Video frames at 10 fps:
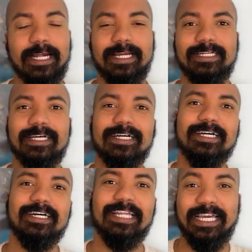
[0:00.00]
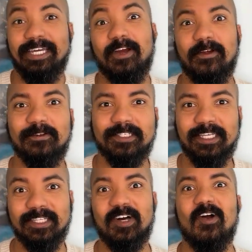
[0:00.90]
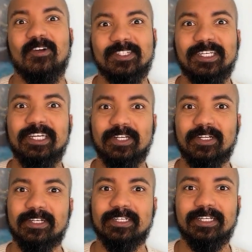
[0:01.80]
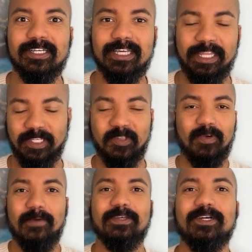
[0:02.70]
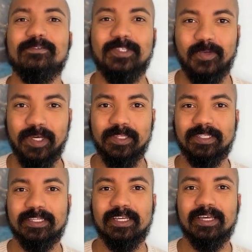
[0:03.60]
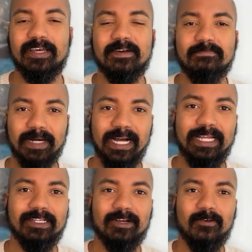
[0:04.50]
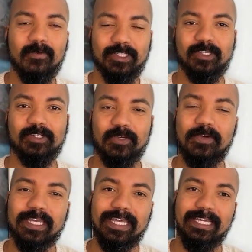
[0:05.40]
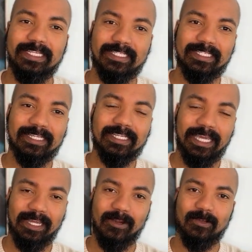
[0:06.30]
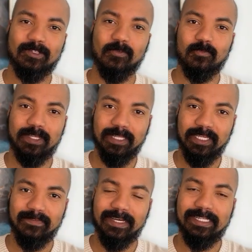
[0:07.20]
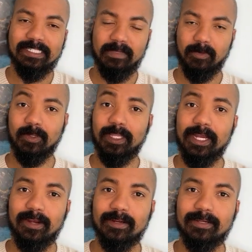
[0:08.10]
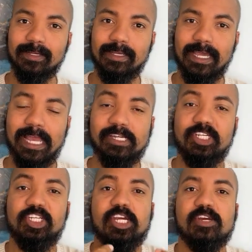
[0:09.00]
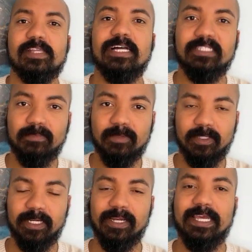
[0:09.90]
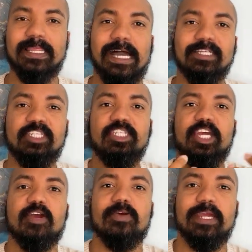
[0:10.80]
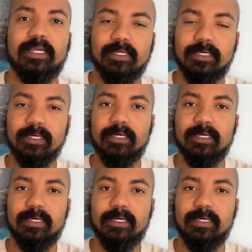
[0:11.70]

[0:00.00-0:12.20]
hey, like it hurts. It's hard to hear. And this is why we don't do it. But what you're doing is getting her to relive a deeper layer and share that deeper layer. In that sharing,